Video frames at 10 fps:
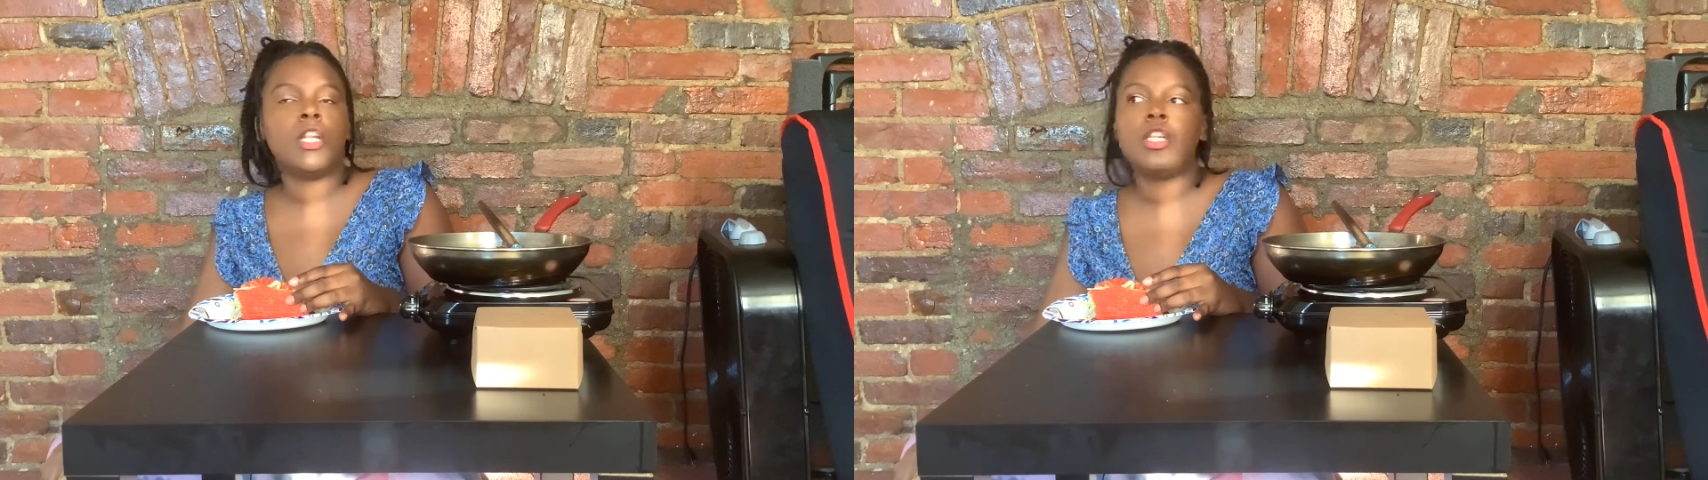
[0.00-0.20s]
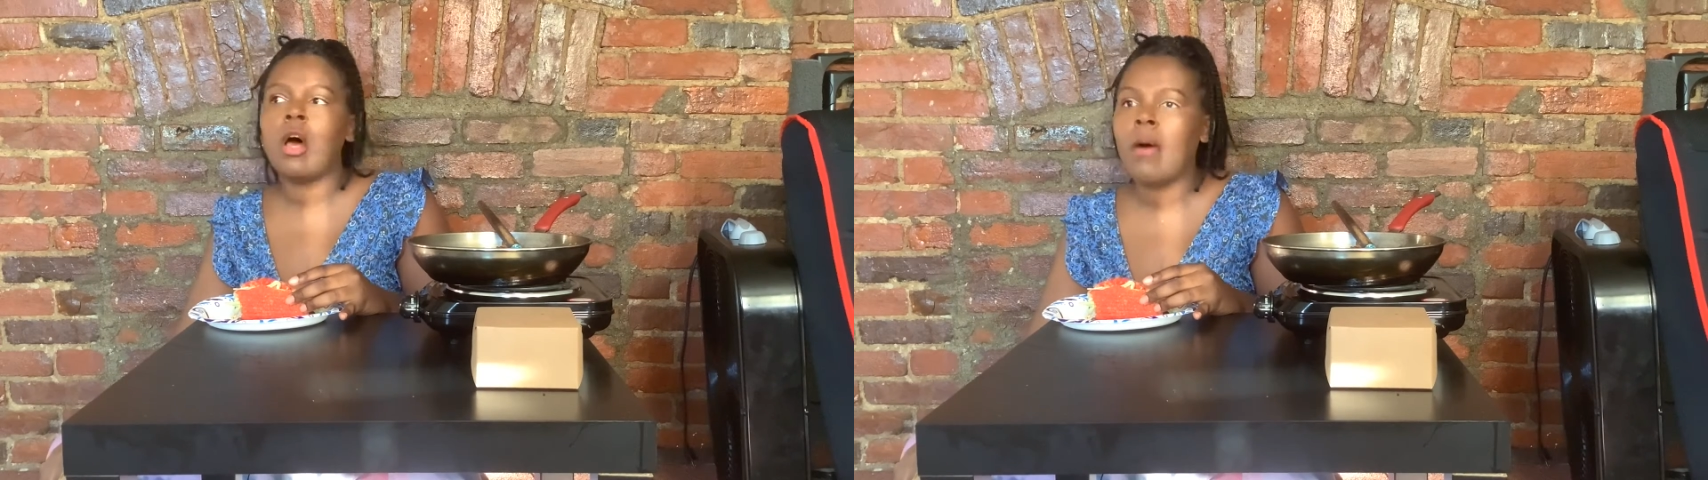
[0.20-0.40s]

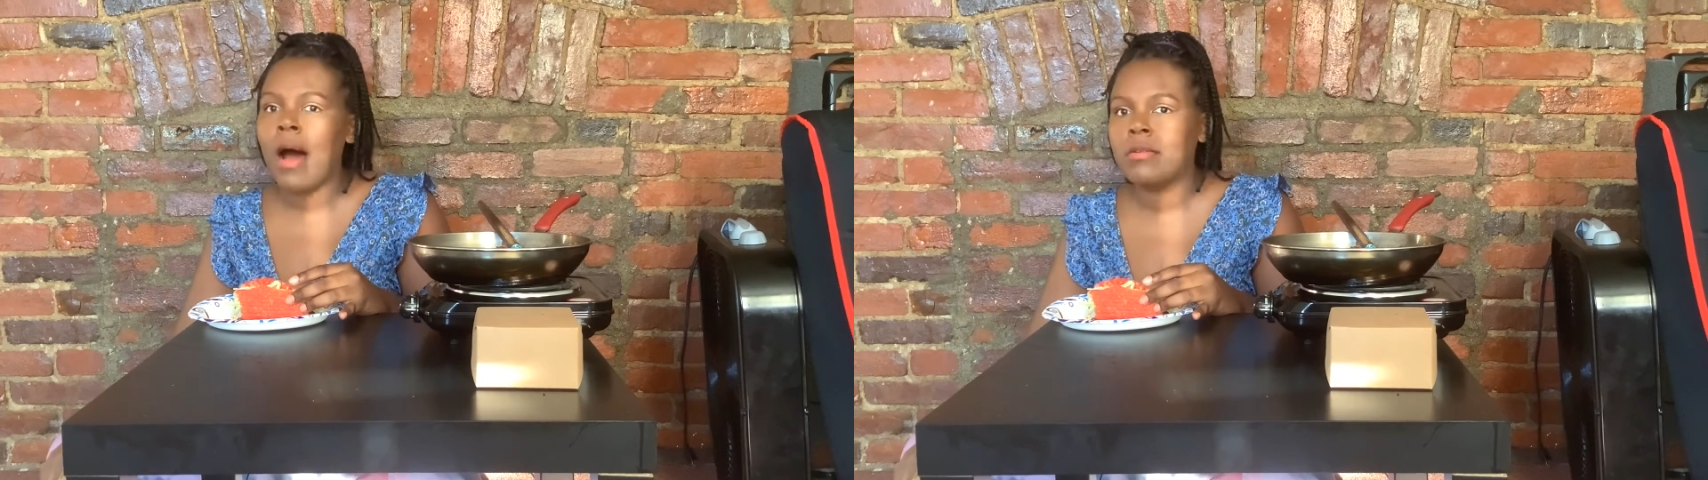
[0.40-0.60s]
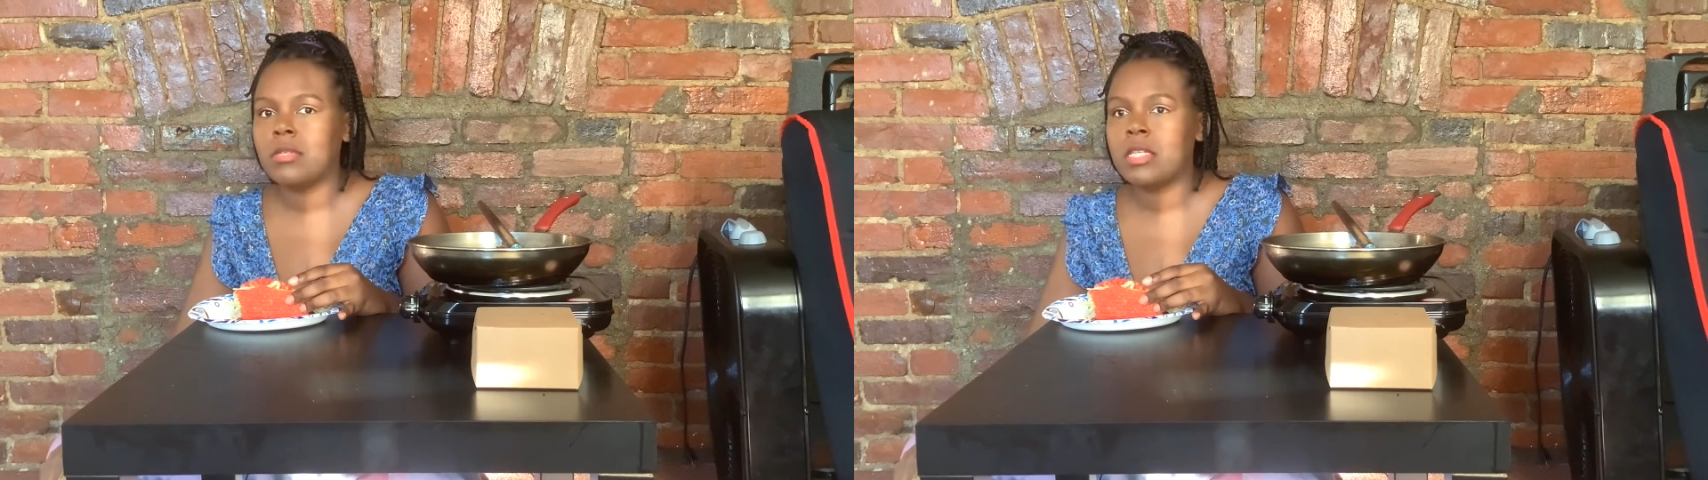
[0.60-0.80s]
no
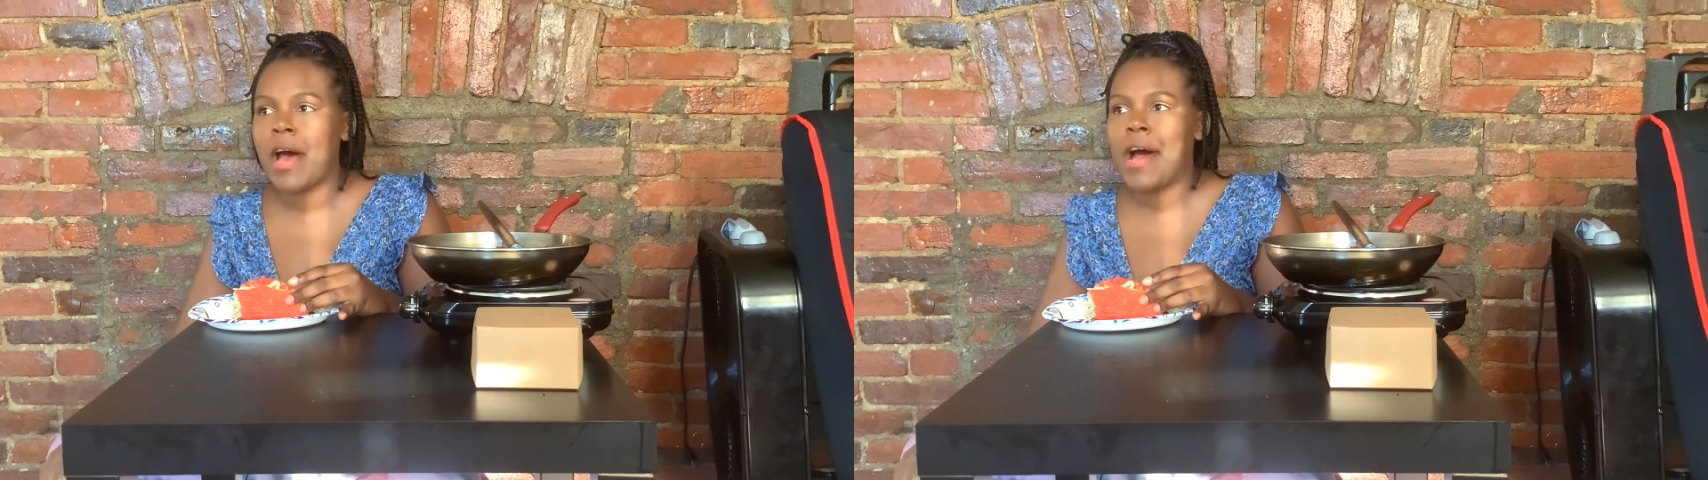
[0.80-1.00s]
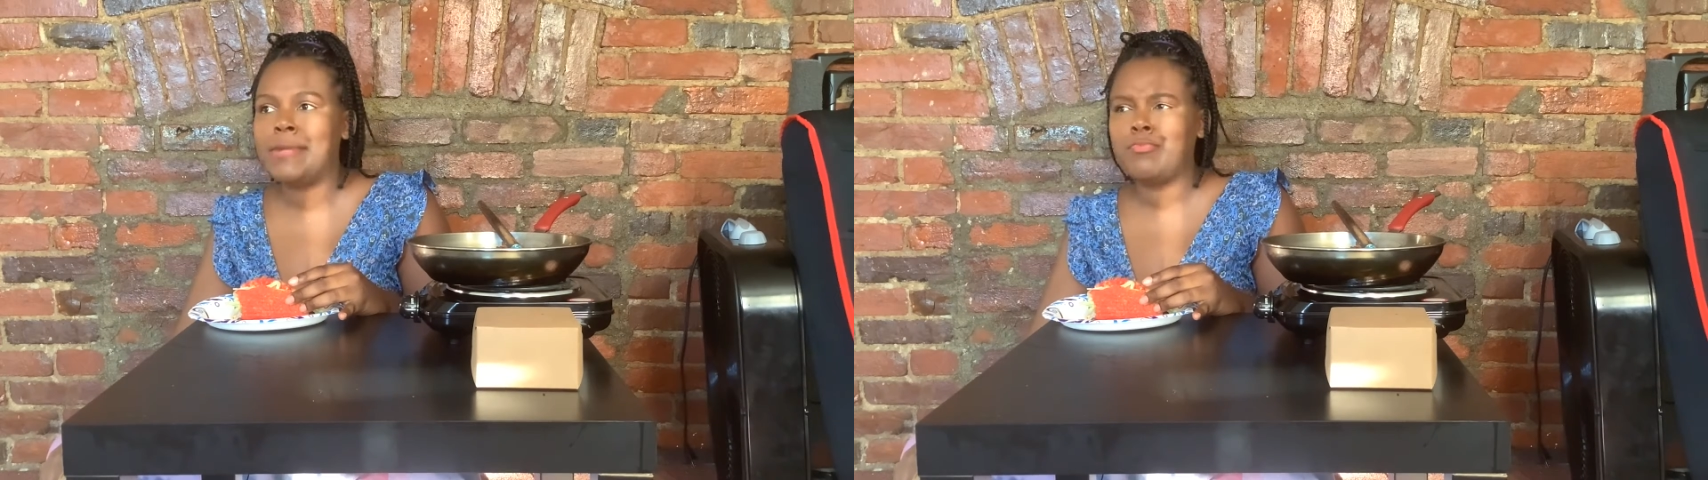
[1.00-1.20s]

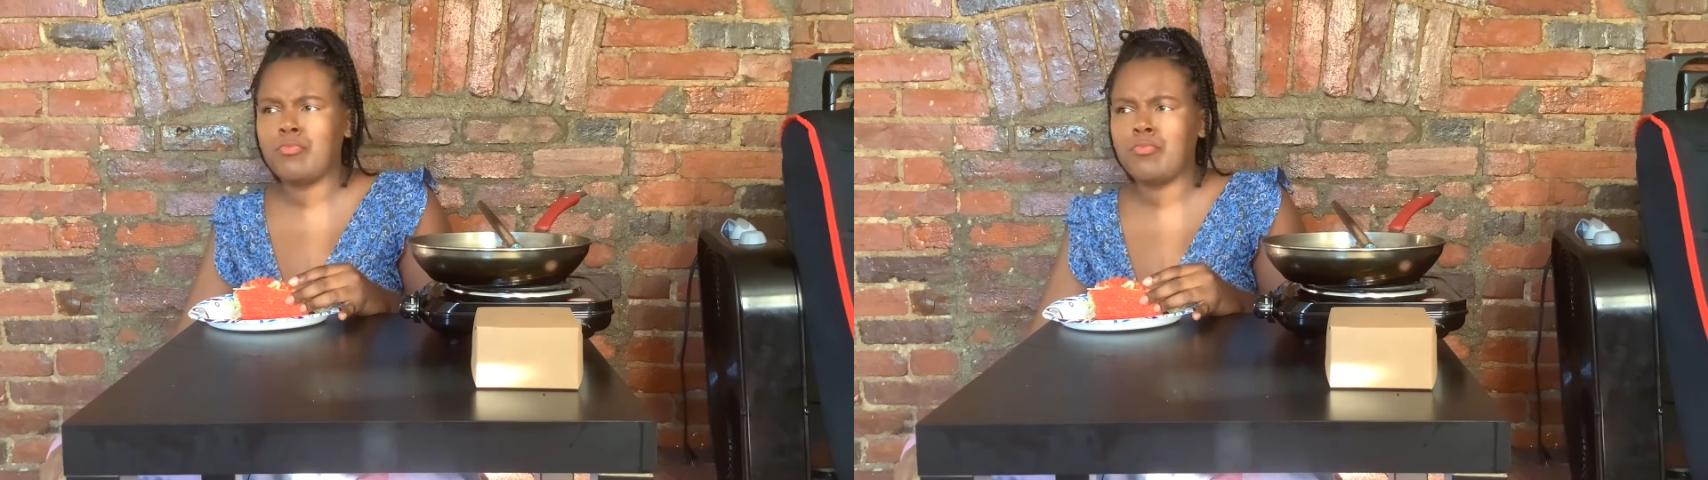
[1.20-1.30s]
outside